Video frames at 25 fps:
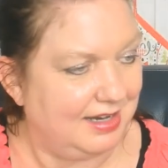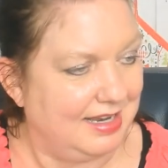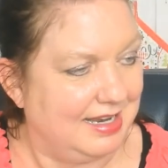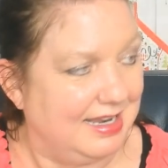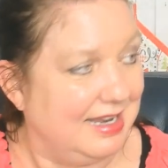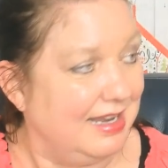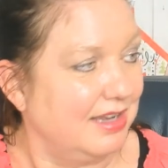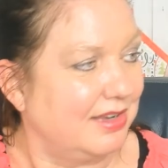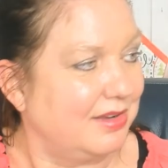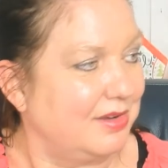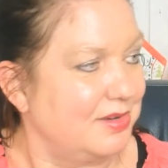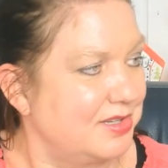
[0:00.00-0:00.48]

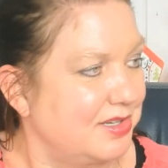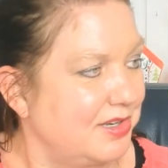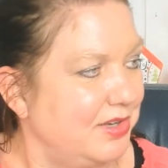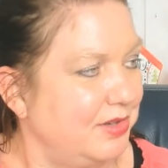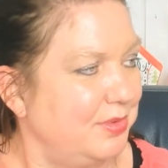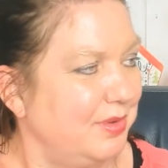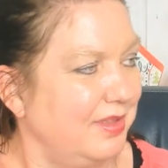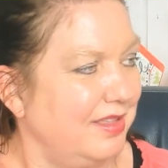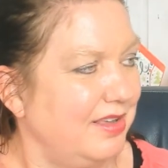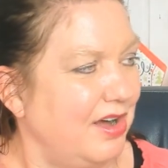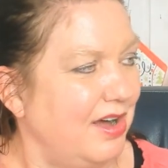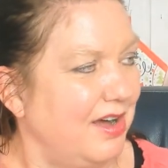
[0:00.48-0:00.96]
Goes good
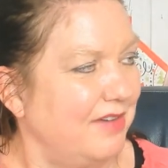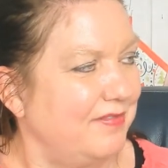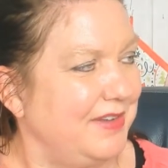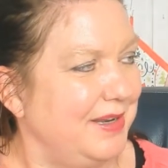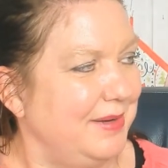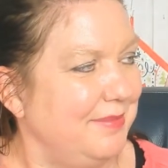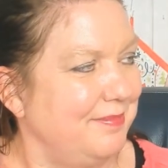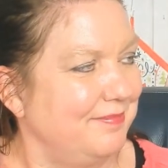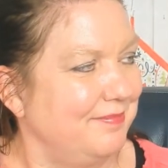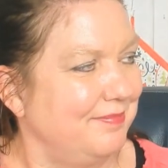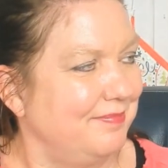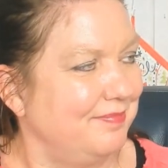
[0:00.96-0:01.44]
with
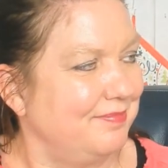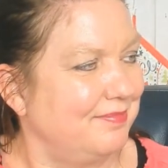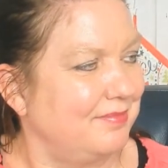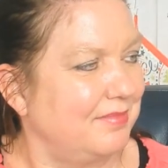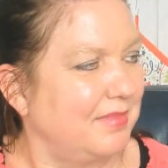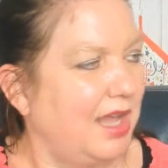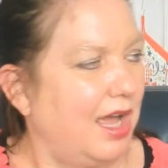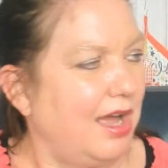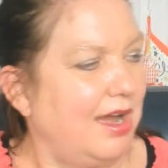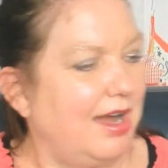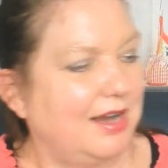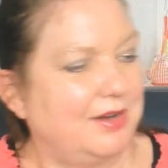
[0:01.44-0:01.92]
coffee.
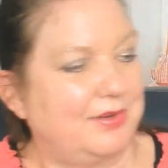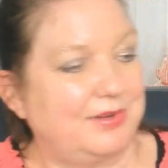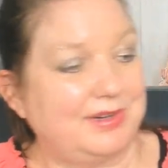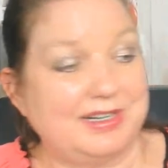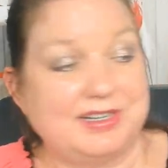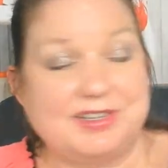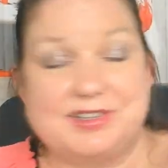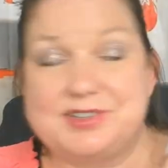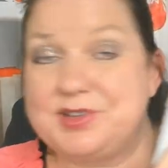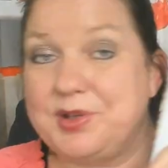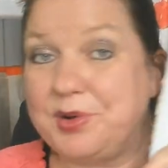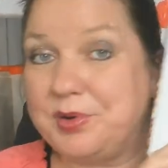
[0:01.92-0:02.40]

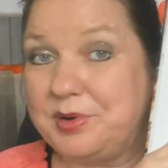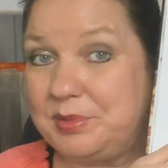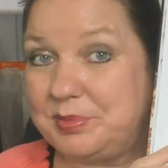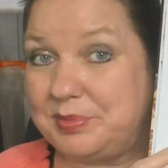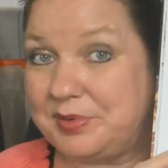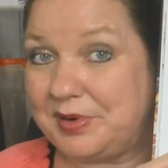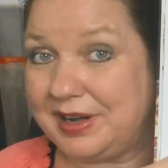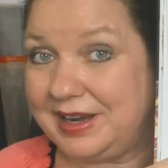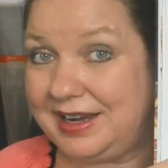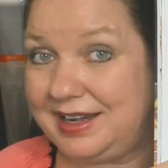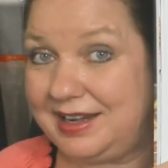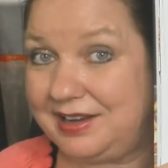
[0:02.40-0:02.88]
Irish soda
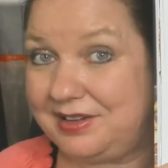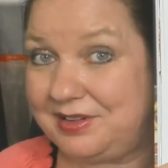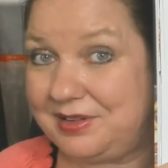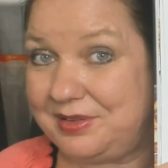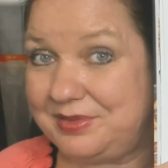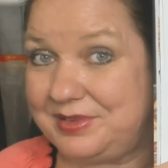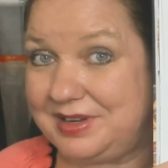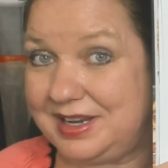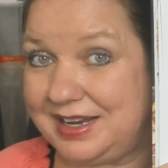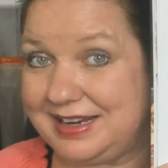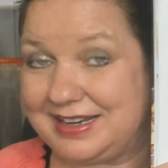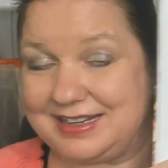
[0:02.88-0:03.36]
bread.
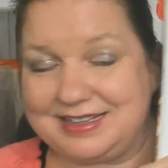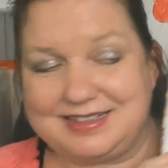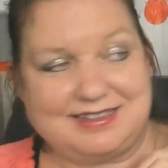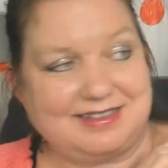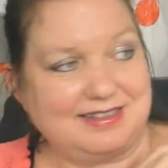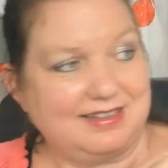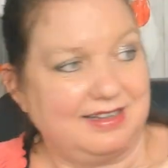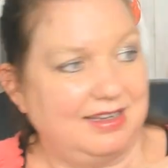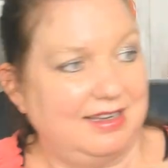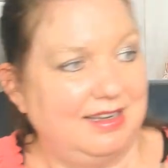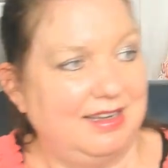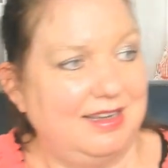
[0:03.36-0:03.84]
Oh, nice.
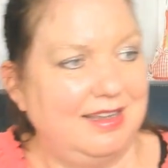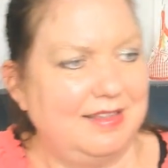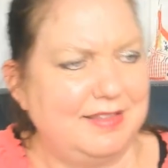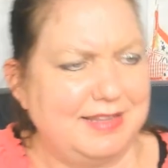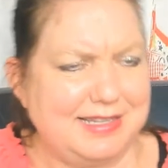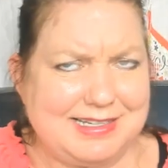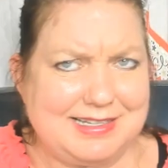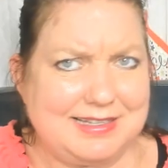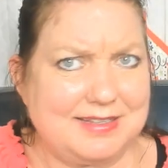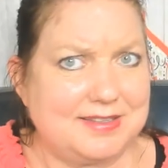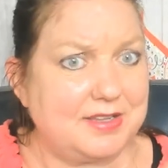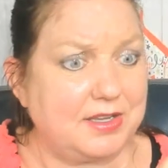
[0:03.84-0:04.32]

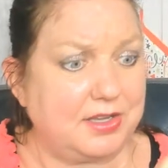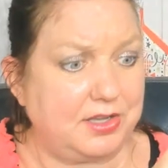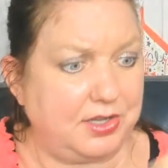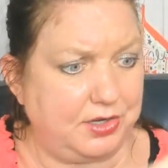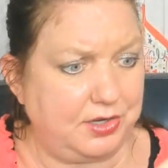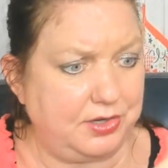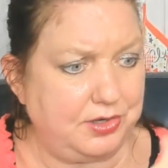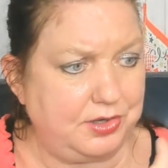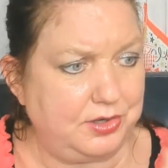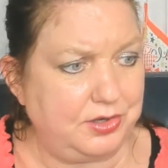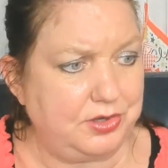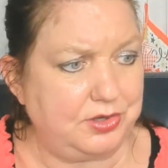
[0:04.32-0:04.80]
This is a
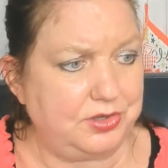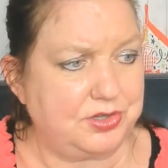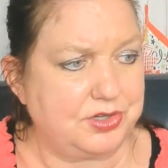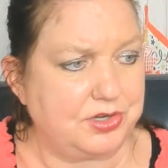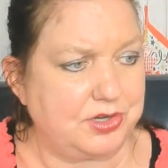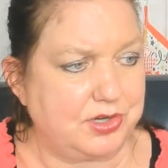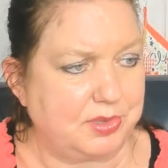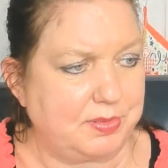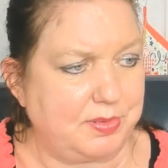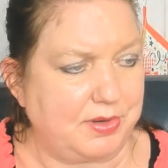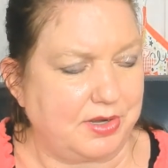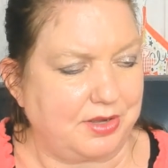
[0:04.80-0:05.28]
huge
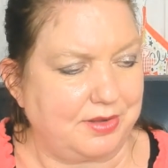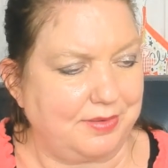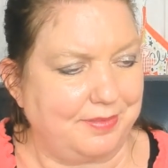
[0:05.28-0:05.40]
cookbook.